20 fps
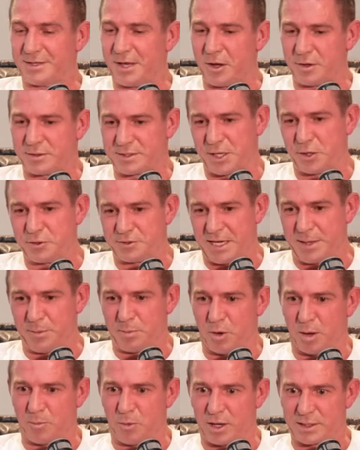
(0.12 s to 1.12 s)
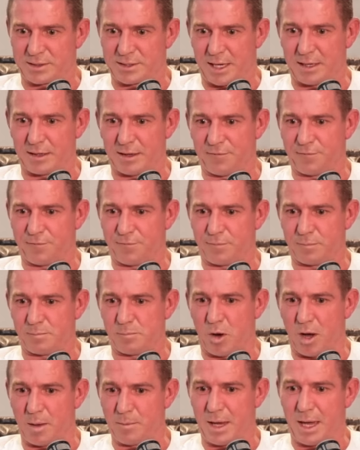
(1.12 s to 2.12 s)
go so deep in my mind saying, if
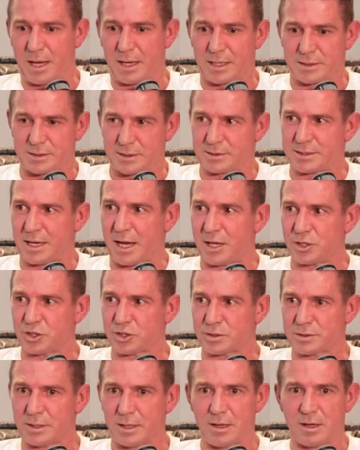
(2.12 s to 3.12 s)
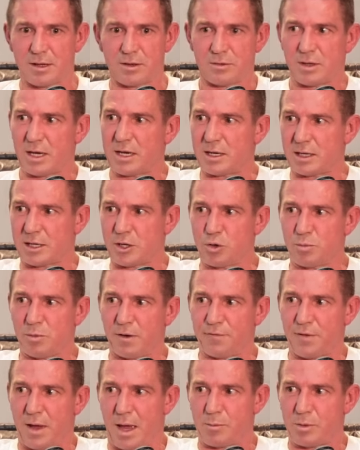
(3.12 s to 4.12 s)
my man gets a touch, they're going to kill my
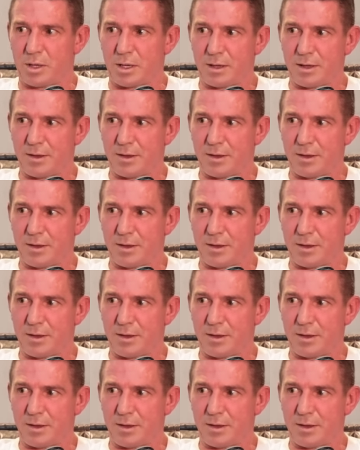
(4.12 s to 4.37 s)
family,